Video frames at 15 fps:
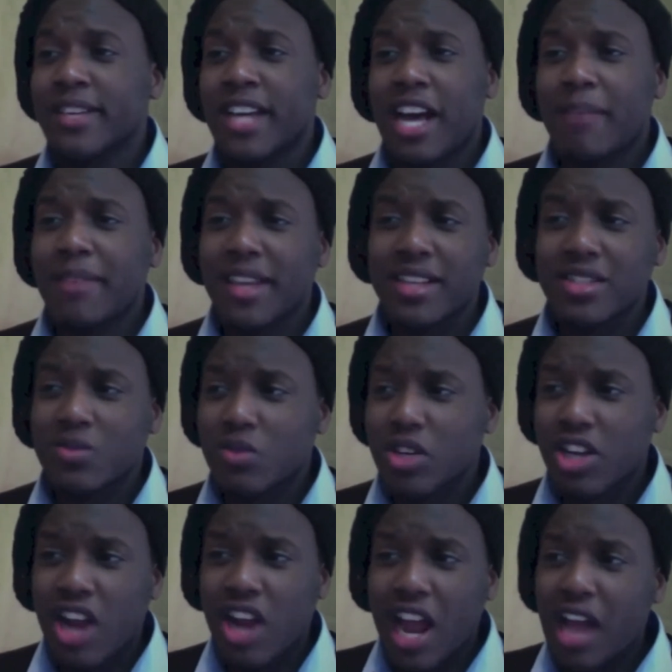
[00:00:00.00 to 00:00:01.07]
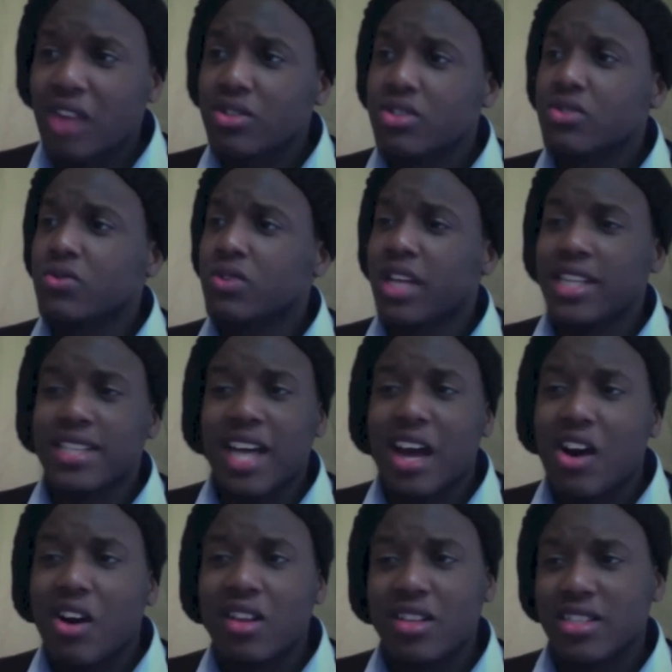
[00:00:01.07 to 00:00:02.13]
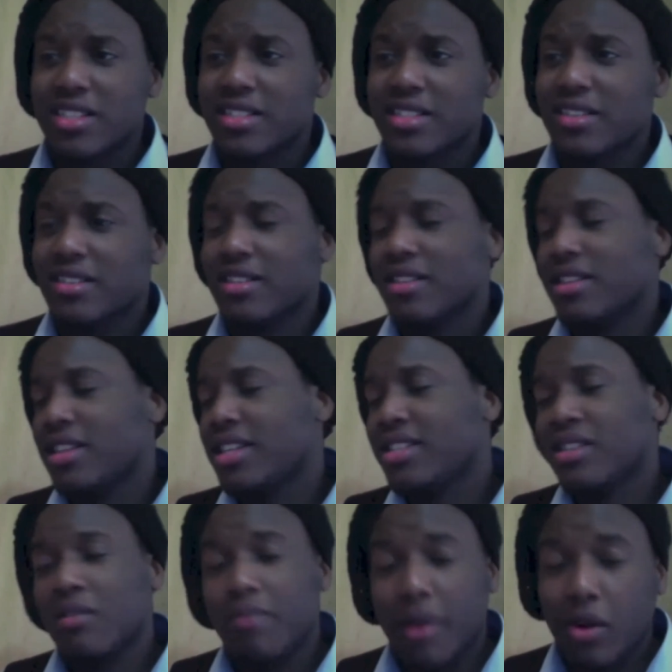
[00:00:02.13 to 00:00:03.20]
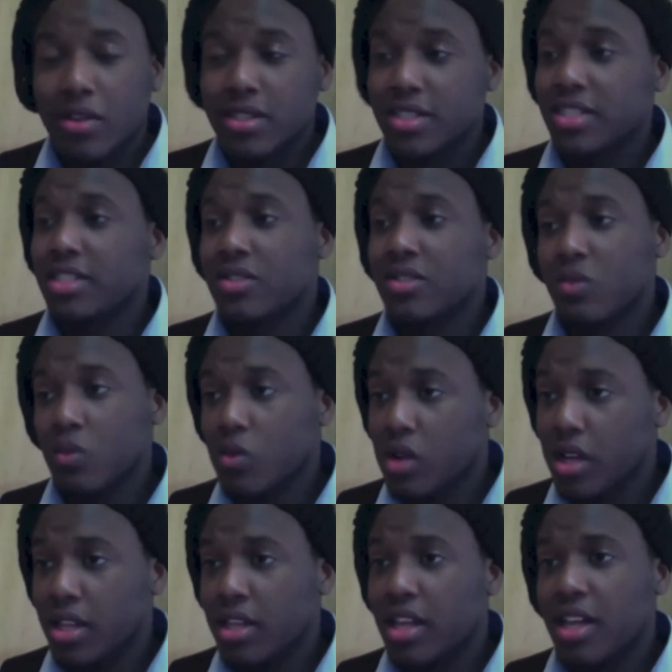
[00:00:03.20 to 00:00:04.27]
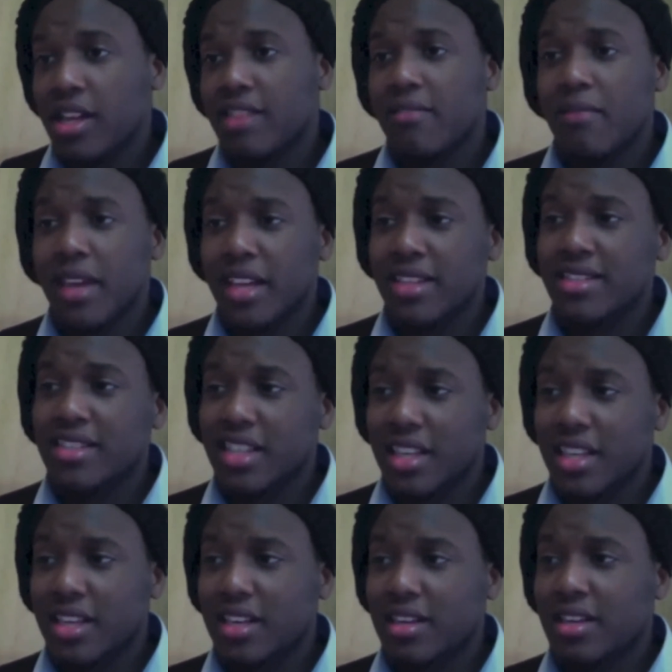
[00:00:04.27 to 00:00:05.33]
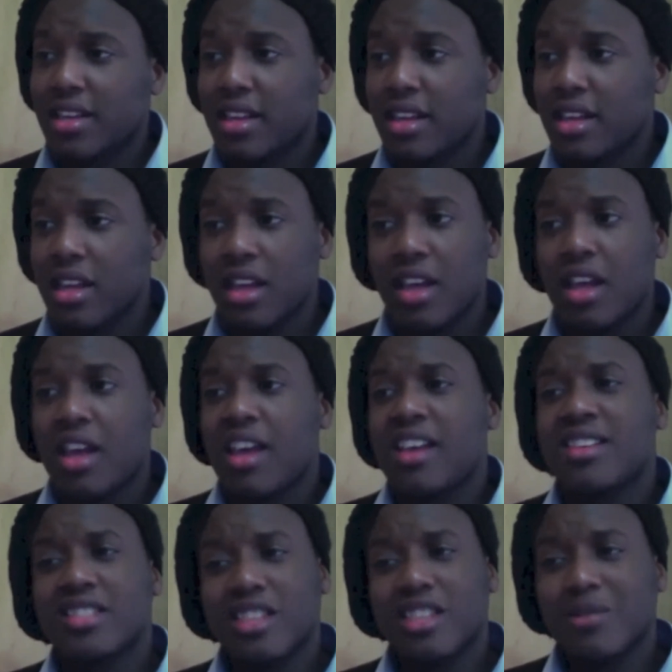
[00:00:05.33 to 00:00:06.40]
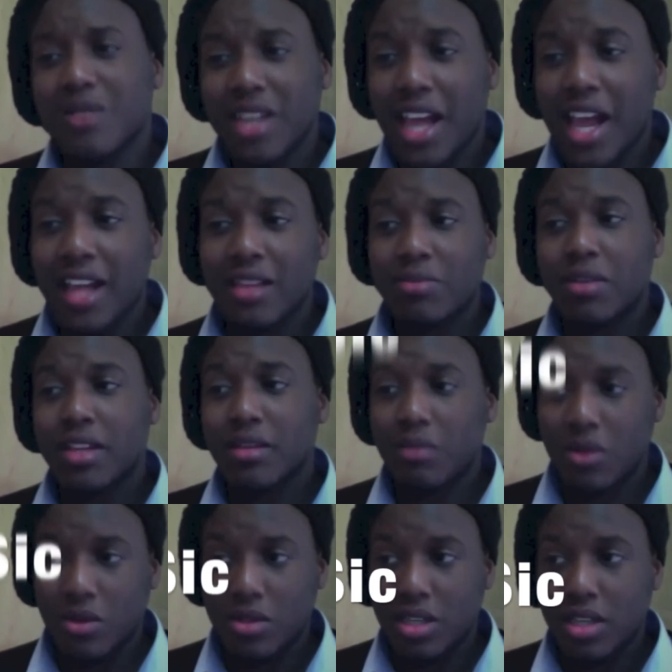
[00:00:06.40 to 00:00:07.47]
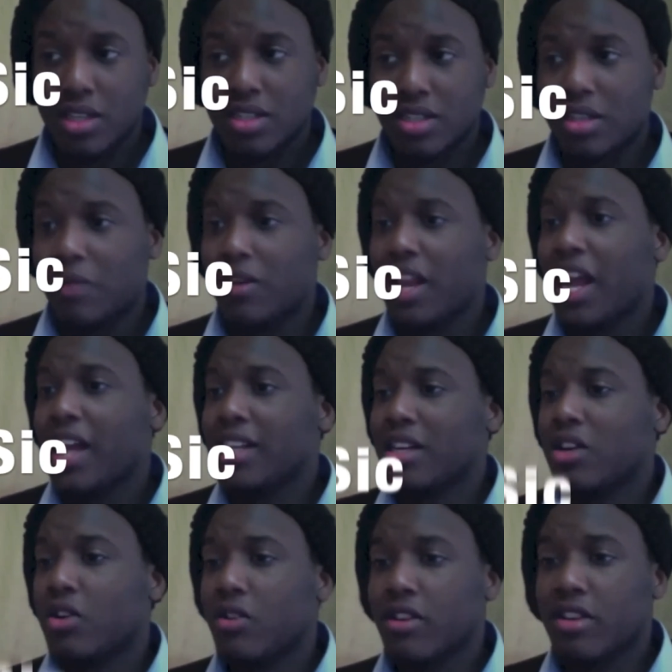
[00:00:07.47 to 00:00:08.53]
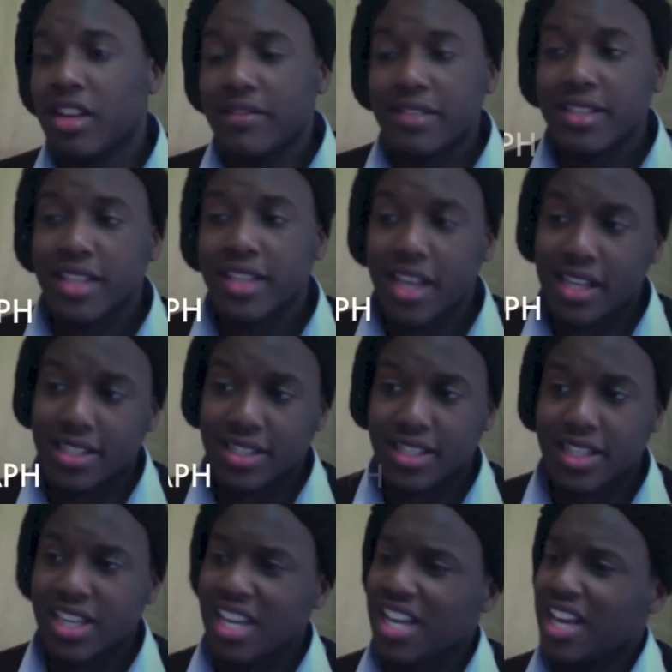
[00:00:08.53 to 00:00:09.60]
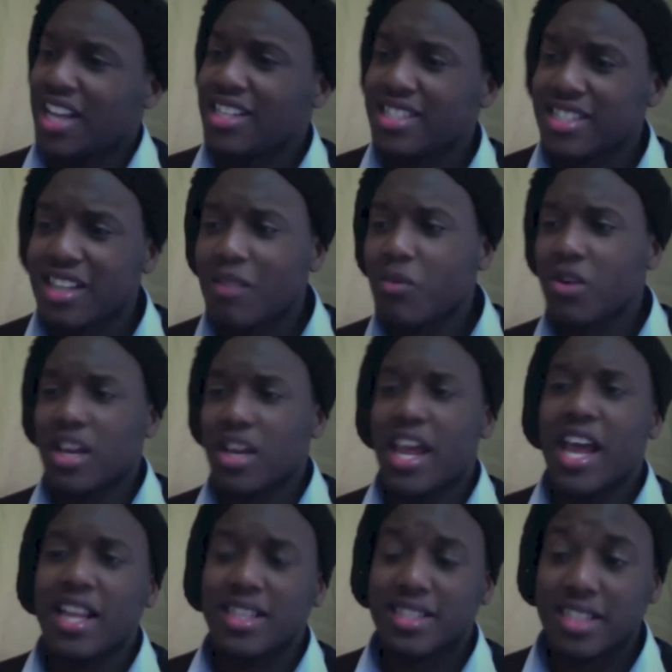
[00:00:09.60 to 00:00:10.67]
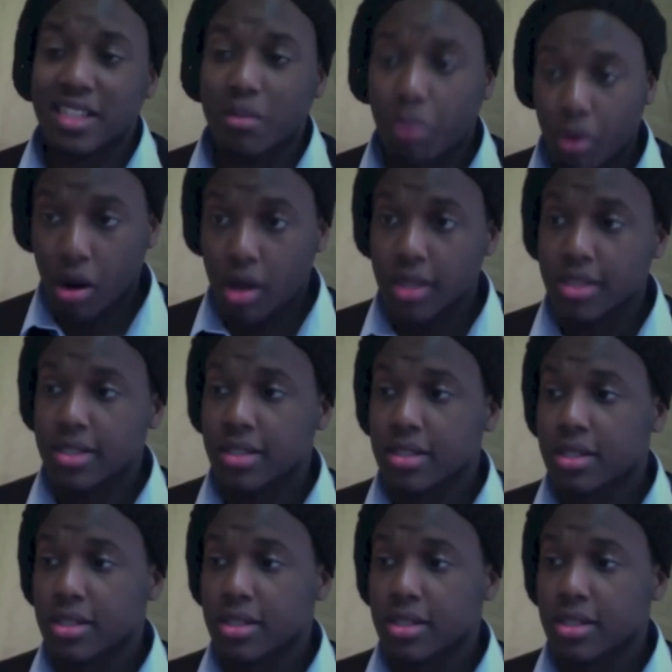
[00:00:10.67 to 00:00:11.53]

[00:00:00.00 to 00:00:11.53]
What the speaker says: I began to wonder how do they tie all of these components into one to make it sync. Someone had to play the music, someone had to choreograph the dancing, and someone had to sing the parts.